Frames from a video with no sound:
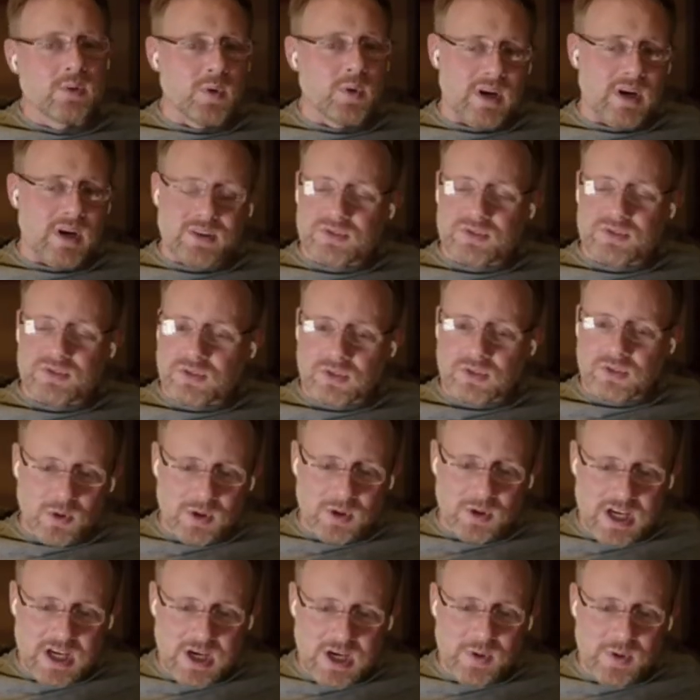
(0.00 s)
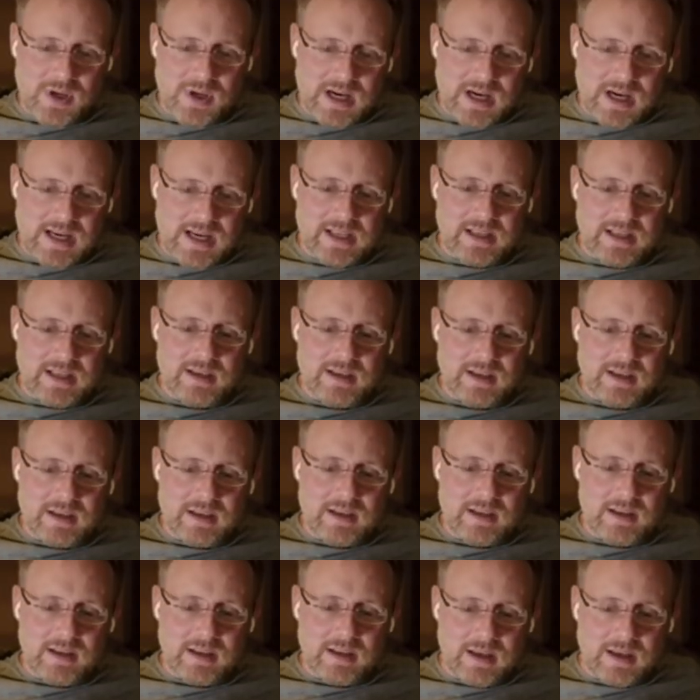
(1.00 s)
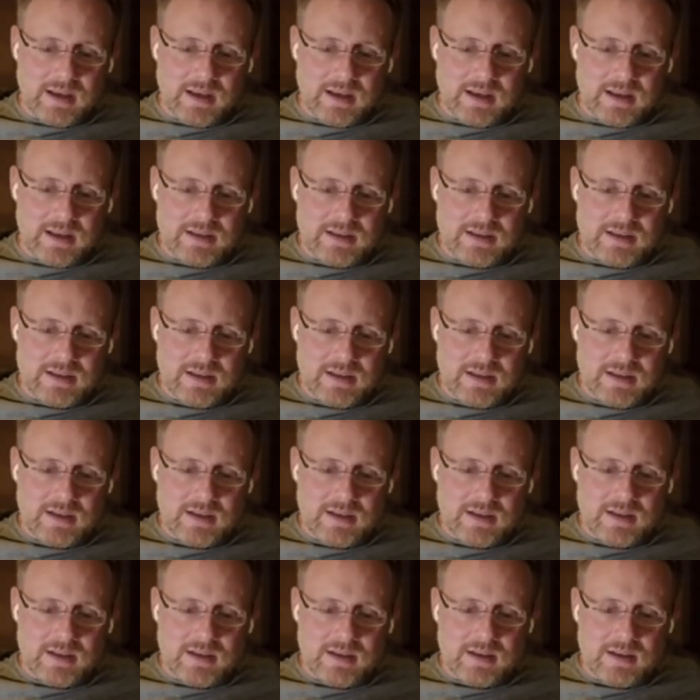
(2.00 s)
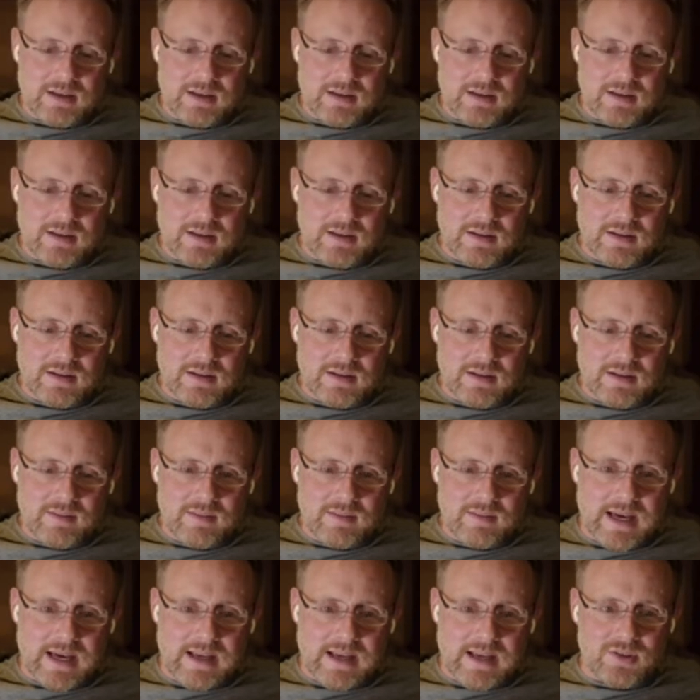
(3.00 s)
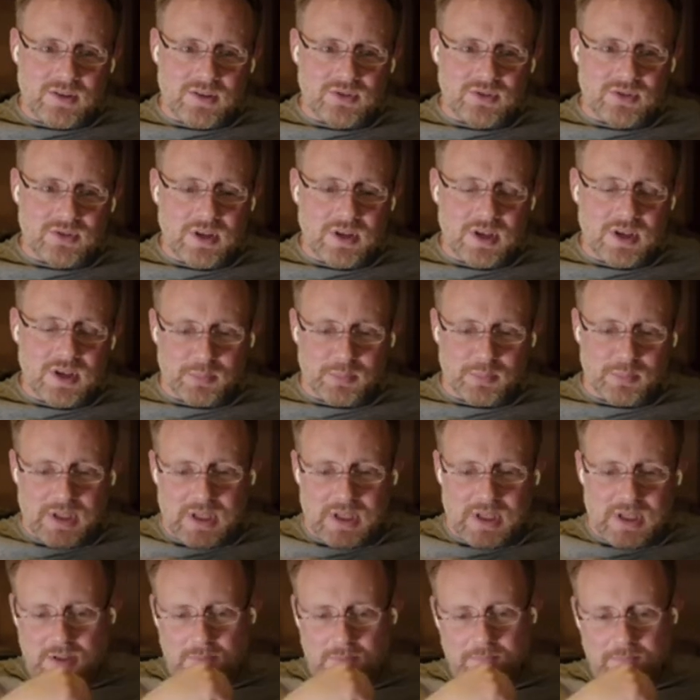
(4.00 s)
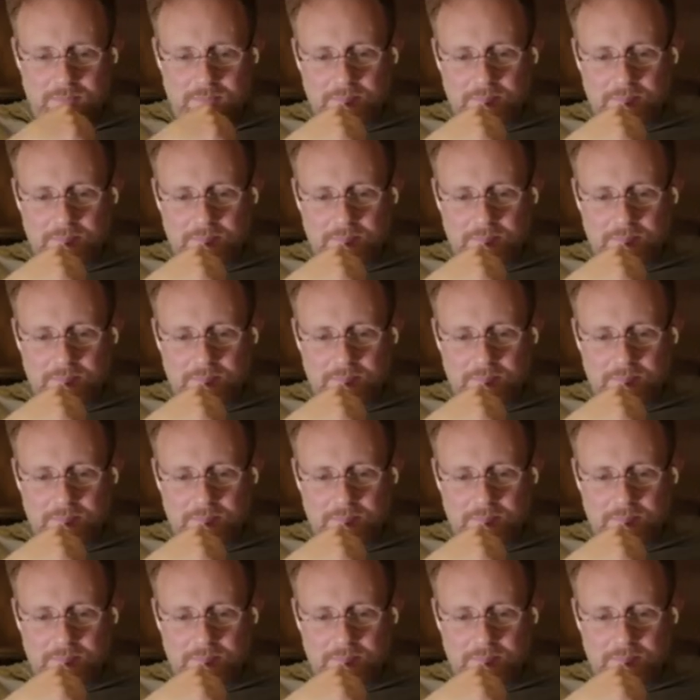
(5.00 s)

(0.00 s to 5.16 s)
Warehouse says, okay, we got it. And that is complete.